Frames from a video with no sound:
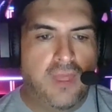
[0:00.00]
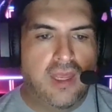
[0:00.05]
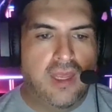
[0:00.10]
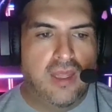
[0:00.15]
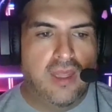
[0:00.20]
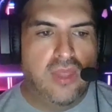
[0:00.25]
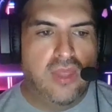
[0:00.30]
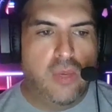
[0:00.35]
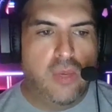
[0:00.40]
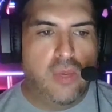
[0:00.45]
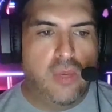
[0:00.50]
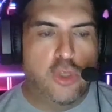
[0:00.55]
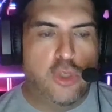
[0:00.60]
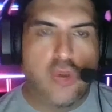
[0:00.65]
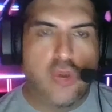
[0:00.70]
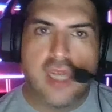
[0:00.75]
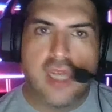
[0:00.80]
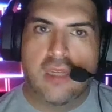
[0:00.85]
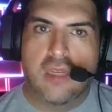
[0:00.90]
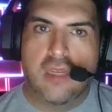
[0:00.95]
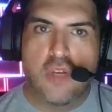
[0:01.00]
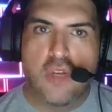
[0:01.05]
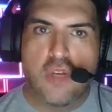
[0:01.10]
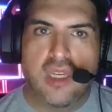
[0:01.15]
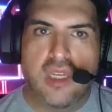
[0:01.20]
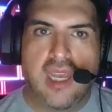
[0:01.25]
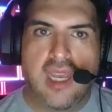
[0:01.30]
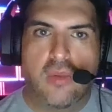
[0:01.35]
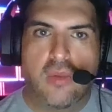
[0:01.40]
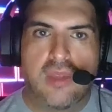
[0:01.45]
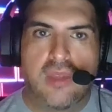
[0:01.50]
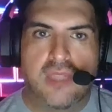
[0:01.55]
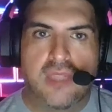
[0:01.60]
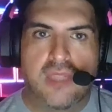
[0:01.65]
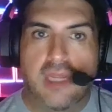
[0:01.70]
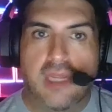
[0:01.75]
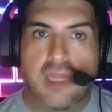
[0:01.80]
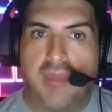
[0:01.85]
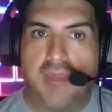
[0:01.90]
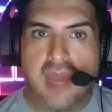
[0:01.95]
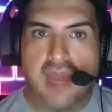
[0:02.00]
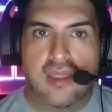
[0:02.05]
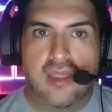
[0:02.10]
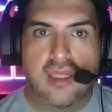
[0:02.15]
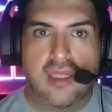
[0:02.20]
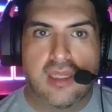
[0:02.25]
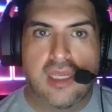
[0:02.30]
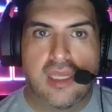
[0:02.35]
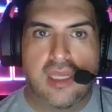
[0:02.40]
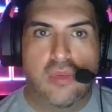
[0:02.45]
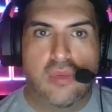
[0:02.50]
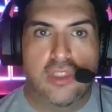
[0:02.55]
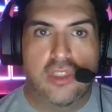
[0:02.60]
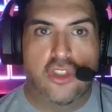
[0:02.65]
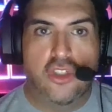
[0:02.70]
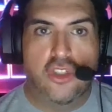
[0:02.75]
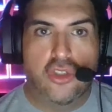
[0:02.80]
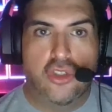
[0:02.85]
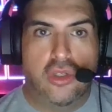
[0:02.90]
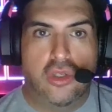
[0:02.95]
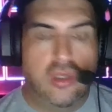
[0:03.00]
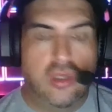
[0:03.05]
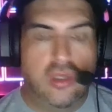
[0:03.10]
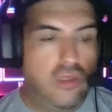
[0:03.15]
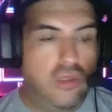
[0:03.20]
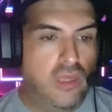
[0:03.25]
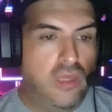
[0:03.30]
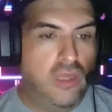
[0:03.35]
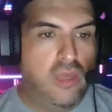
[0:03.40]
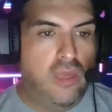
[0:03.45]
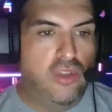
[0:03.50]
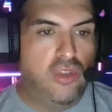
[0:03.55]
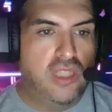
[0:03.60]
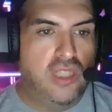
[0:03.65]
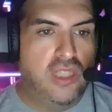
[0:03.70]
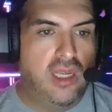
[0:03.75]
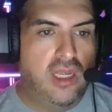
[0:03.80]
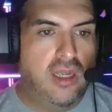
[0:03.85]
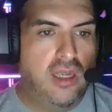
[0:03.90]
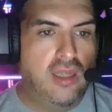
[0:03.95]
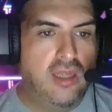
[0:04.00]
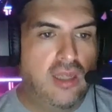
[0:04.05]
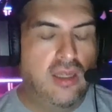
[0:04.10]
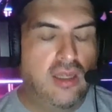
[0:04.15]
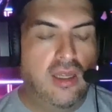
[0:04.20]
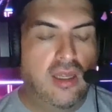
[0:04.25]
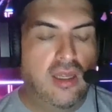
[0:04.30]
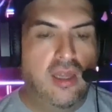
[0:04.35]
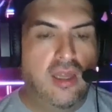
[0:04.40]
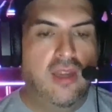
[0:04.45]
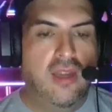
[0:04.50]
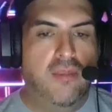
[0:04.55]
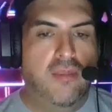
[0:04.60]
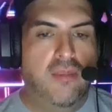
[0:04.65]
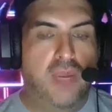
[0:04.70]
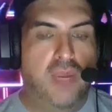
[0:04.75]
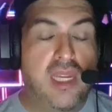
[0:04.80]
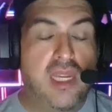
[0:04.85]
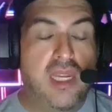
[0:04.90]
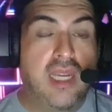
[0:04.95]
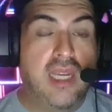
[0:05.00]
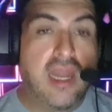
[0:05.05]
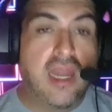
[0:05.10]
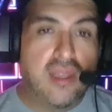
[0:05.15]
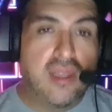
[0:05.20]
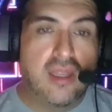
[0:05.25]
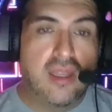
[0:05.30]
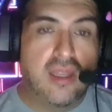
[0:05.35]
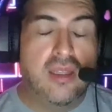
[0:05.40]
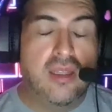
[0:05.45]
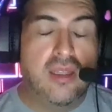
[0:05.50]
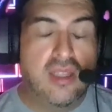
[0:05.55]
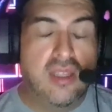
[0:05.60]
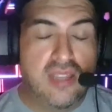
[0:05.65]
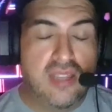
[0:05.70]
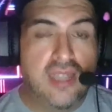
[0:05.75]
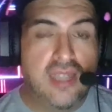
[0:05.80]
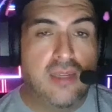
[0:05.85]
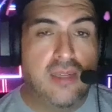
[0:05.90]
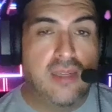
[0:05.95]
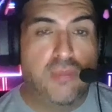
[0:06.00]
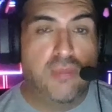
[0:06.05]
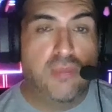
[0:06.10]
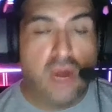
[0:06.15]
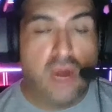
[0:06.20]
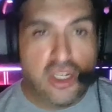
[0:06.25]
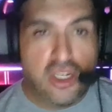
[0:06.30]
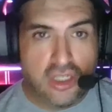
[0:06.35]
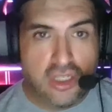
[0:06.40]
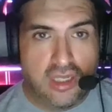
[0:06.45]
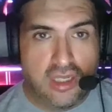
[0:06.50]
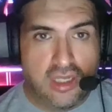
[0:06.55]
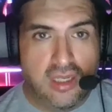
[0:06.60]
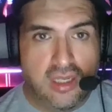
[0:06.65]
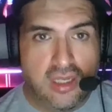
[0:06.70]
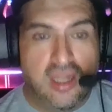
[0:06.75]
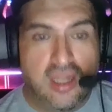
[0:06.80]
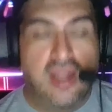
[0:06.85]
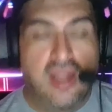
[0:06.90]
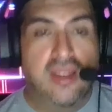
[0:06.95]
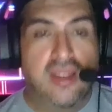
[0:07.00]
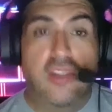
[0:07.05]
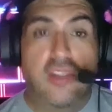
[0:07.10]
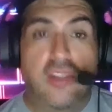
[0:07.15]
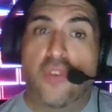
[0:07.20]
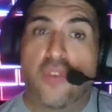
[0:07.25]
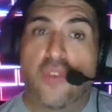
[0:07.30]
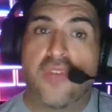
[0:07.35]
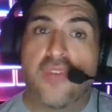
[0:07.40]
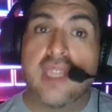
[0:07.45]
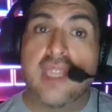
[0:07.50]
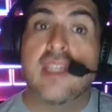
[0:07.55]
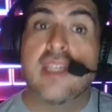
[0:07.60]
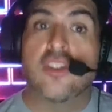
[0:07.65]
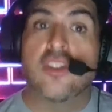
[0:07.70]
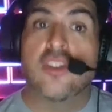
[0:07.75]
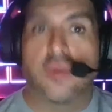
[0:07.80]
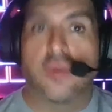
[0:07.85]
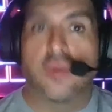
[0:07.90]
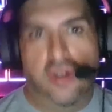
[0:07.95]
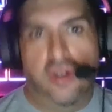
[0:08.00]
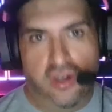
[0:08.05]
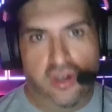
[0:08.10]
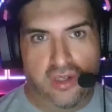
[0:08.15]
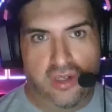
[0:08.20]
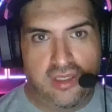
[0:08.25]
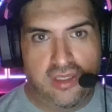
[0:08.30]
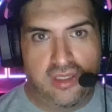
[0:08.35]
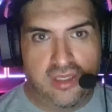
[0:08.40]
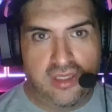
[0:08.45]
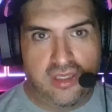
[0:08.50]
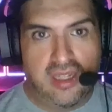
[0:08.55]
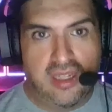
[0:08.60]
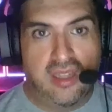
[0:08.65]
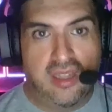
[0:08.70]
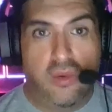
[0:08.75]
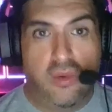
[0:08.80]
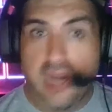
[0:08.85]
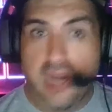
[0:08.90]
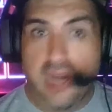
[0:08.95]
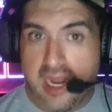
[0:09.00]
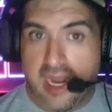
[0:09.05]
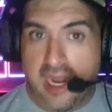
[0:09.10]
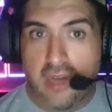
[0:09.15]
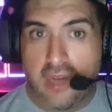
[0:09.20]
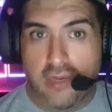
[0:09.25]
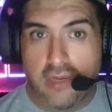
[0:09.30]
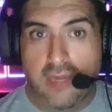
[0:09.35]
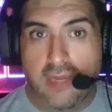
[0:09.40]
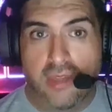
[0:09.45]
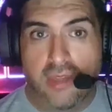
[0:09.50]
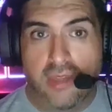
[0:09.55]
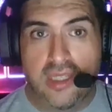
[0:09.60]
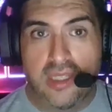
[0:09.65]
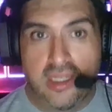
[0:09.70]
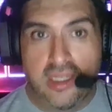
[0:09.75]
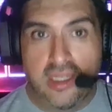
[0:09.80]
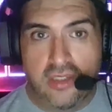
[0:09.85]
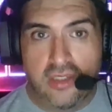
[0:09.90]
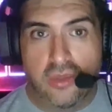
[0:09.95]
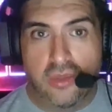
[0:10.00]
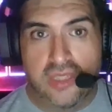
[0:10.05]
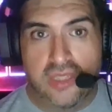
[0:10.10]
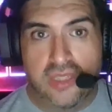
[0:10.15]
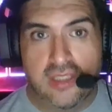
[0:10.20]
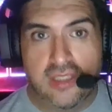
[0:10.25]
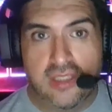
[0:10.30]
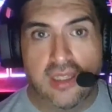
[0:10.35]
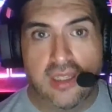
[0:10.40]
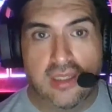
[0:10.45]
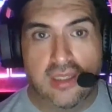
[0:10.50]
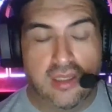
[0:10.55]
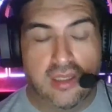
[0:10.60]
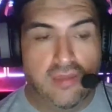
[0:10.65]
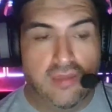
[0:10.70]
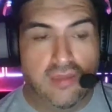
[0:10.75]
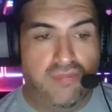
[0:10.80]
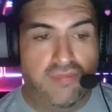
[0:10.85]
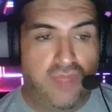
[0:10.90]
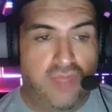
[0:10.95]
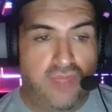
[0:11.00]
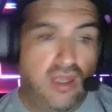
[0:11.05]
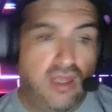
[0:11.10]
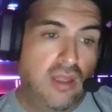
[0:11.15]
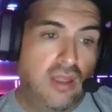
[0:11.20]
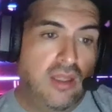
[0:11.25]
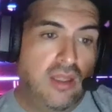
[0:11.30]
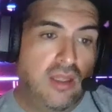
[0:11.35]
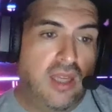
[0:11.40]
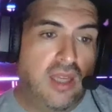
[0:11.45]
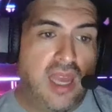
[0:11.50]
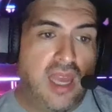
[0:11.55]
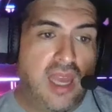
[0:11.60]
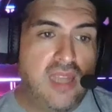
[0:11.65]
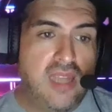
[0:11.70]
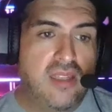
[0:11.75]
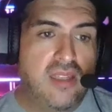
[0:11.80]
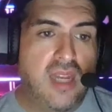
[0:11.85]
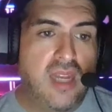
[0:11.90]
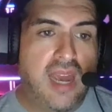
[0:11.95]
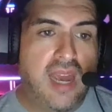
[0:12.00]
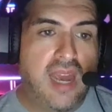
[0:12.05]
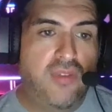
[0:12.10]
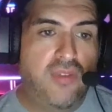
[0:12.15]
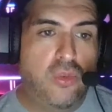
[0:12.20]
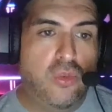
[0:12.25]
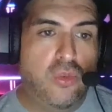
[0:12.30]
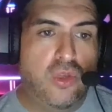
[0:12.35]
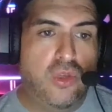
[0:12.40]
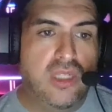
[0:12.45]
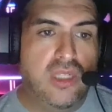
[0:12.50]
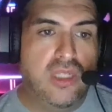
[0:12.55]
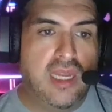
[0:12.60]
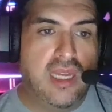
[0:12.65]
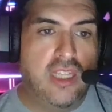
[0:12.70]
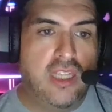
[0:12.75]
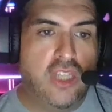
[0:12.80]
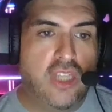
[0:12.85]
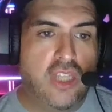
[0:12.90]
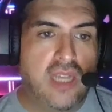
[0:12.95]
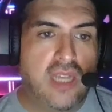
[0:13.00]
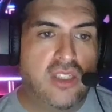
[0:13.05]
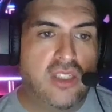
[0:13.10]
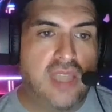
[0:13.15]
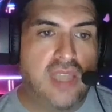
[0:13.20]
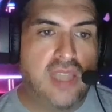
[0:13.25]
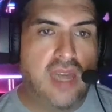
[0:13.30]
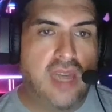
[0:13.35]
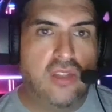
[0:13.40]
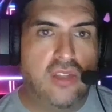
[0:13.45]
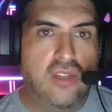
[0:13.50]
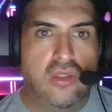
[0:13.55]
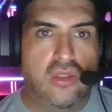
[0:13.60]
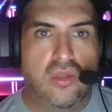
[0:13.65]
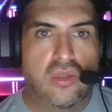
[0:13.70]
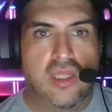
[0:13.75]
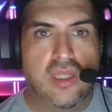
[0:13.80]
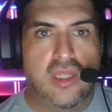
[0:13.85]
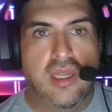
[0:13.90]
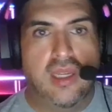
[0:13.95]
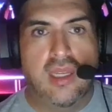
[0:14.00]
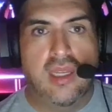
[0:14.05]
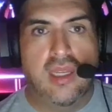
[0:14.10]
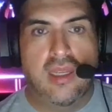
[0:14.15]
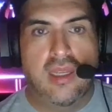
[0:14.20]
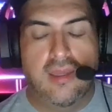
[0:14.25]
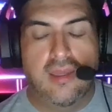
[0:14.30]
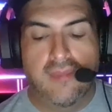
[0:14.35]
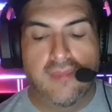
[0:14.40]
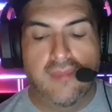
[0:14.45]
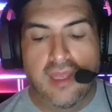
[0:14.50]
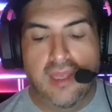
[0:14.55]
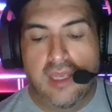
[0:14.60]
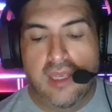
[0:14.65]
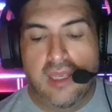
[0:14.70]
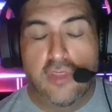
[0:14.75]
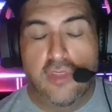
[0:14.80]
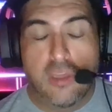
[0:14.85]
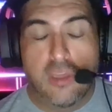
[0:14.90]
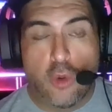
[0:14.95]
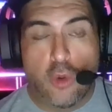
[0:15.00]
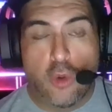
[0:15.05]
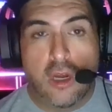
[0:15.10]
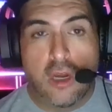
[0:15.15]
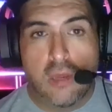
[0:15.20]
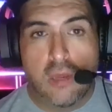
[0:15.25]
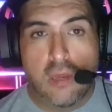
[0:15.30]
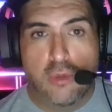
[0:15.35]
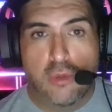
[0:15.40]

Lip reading: they were trying to communicate with him telepathically. He wasn't sure what they were saying, but he got the distinct impression that their feelings were hurt and that they were angry about the insults he said to them. And he said afterwards that he changed his attitude and that he was a more humble